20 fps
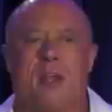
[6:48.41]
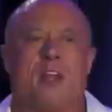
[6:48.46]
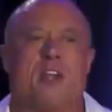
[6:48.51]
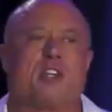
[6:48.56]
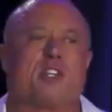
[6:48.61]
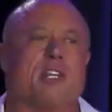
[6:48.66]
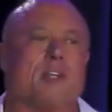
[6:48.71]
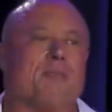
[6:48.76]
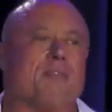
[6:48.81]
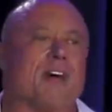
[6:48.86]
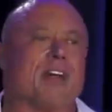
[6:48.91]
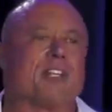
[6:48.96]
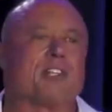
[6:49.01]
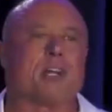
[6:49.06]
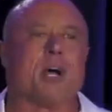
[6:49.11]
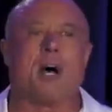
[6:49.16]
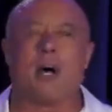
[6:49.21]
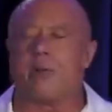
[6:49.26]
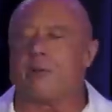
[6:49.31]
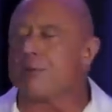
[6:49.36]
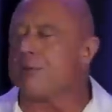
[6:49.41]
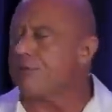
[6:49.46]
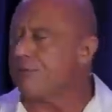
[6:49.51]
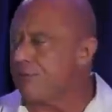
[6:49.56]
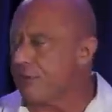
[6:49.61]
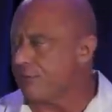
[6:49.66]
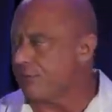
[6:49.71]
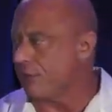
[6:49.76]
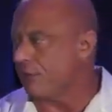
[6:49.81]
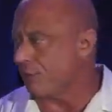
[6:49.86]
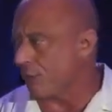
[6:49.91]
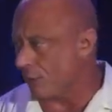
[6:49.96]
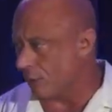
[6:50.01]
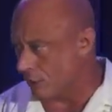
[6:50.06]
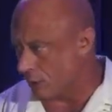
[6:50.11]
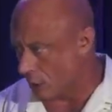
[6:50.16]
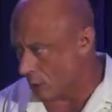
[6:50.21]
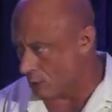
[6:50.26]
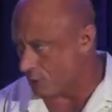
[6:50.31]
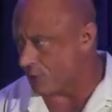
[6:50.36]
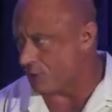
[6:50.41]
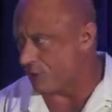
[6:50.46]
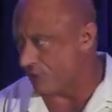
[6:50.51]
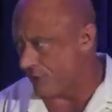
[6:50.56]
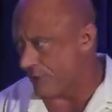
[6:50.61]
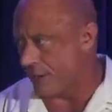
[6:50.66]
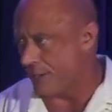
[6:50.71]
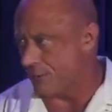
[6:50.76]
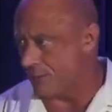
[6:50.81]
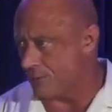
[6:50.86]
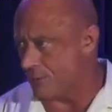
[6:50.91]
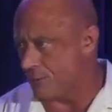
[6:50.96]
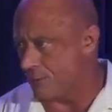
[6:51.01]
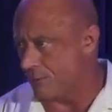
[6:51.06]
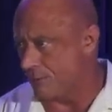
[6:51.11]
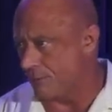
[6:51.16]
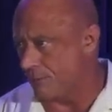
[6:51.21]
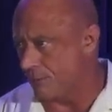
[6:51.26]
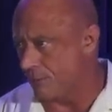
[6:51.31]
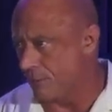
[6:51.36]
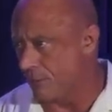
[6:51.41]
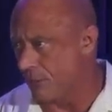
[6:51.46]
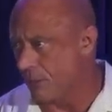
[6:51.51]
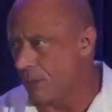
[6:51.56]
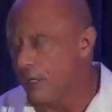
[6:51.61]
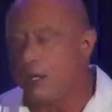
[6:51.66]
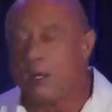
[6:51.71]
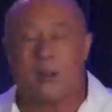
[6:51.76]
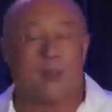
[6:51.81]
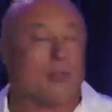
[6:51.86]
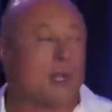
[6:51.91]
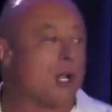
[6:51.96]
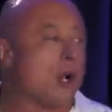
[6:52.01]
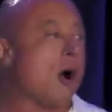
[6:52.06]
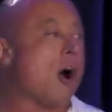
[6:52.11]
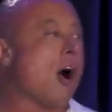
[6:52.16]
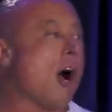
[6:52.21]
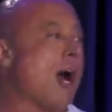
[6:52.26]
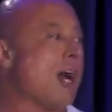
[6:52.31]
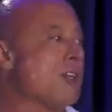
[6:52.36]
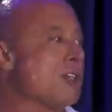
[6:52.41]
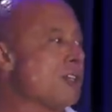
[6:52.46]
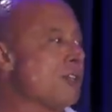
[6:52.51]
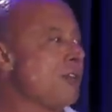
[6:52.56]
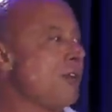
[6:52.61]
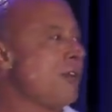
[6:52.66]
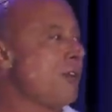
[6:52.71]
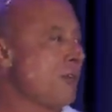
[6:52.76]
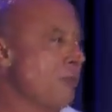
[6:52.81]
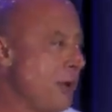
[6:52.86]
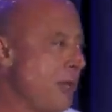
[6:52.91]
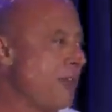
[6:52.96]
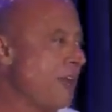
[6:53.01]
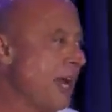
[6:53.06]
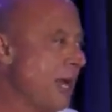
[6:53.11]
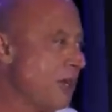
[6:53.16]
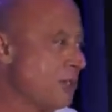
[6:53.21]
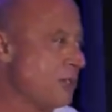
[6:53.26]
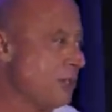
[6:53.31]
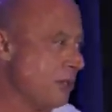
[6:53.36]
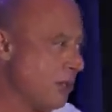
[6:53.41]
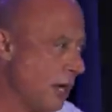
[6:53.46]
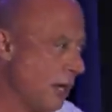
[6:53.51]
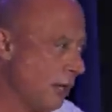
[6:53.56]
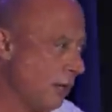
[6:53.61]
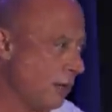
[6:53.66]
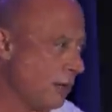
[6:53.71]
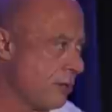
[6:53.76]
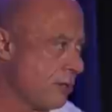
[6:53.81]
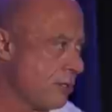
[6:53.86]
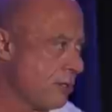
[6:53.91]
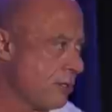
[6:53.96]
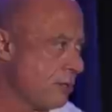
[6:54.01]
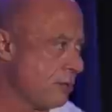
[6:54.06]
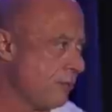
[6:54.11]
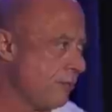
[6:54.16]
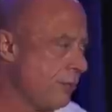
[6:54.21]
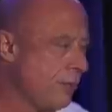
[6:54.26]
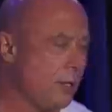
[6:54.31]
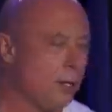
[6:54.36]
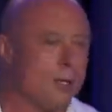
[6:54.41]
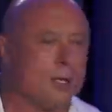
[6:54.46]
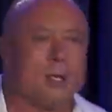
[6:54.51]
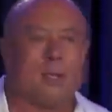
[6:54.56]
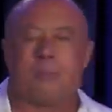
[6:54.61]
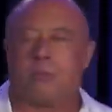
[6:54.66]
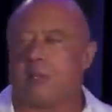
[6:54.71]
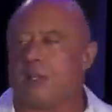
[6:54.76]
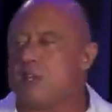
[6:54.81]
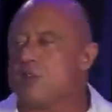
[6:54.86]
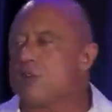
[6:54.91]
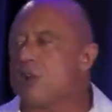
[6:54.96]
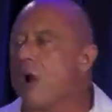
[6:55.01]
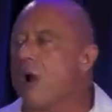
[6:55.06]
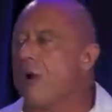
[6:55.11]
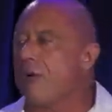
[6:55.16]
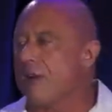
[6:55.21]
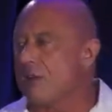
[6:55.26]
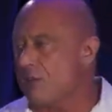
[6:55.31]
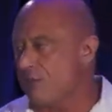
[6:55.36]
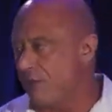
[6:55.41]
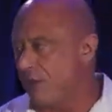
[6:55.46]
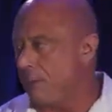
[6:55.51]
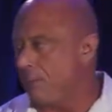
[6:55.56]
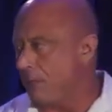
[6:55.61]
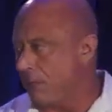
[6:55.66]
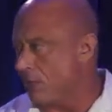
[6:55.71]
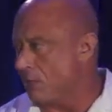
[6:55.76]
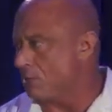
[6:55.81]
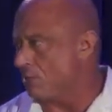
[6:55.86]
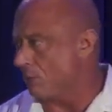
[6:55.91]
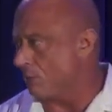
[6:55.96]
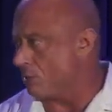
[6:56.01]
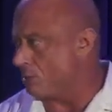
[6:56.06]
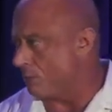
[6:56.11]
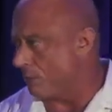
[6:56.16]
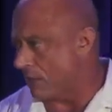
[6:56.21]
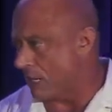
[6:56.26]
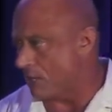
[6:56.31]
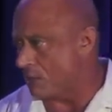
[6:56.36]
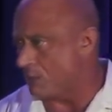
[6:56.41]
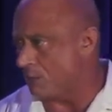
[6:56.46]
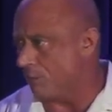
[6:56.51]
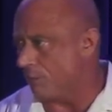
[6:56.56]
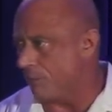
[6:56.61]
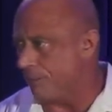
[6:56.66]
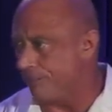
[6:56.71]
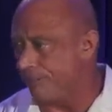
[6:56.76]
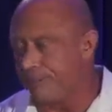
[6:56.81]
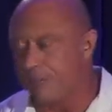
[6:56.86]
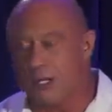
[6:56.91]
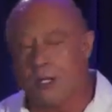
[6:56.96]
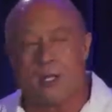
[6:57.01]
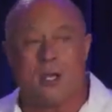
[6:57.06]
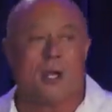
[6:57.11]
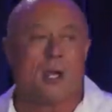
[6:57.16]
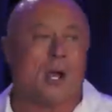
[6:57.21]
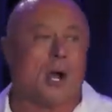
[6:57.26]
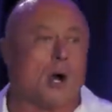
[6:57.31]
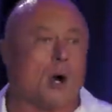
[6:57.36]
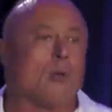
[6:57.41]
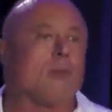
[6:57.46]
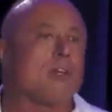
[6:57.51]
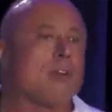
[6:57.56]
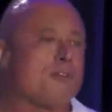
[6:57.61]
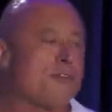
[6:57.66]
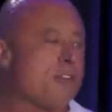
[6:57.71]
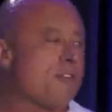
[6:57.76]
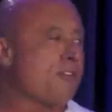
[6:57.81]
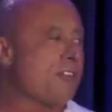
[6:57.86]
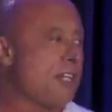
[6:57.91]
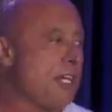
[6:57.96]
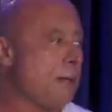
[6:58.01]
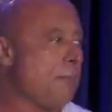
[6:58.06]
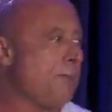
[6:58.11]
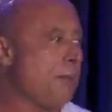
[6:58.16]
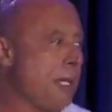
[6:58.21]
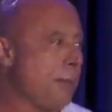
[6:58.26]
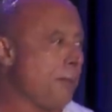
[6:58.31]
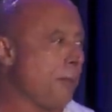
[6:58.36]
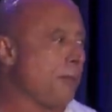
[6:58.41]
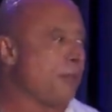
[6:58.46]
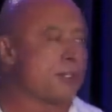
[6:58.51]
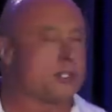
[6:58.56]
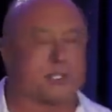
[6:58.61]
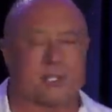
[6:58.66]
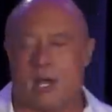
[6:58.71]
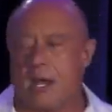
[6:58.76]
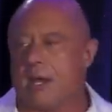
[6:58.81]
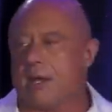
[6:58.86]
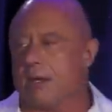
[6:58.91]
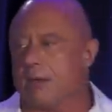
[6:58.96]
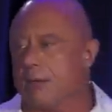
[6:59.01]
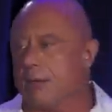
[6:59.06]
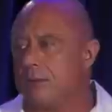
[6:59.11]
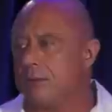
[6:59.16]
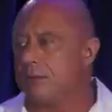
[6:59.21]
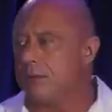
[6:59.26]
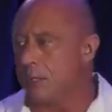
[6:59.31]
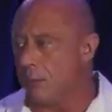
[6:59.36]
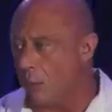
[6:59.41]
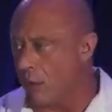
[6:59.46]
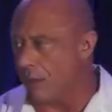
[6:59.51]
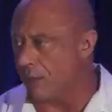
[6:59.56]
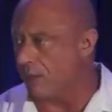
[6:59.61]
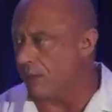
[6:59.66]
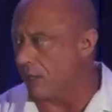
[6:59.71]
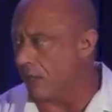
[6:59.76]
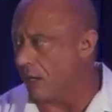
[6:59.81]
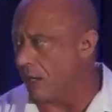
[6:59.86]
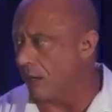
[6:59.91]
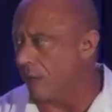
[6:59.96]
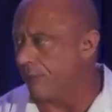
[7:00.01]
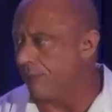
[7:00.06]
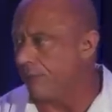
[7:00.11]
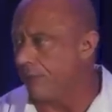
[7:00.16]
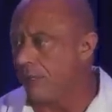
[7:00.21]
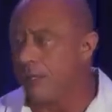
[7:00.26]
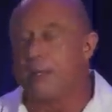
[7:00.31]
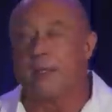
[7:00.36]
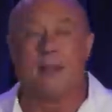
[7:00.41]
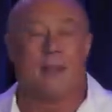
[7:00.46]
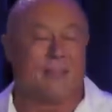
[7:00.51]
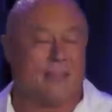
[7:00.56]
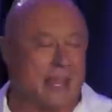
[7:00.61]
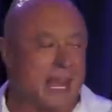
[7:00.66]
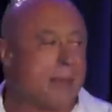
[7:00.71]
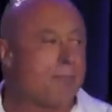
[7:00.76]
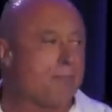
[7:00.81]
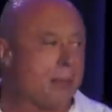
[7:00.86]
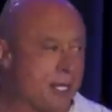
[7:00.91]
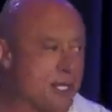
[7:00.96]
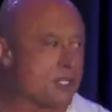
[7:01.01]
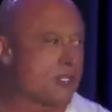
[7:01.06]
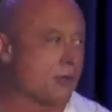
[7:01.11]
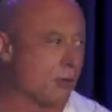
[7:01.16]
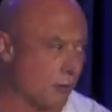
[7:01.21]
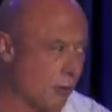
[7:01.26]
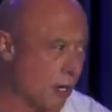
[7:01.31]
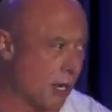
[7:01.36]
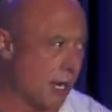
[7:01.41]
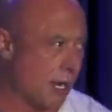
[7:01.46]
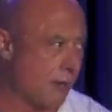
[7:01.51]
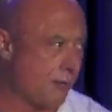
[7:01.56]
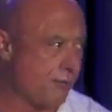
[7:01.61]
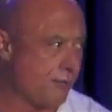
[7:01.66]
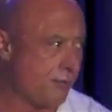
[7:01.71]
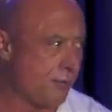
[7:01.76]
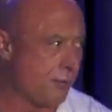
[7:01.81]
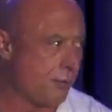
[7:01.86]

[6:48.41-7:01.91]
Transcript: She invites 150 of her closest friends. The cost, $3,000. Please RSVP as soon as possible. Only 15 people decided they wanted to go. That pissed her off.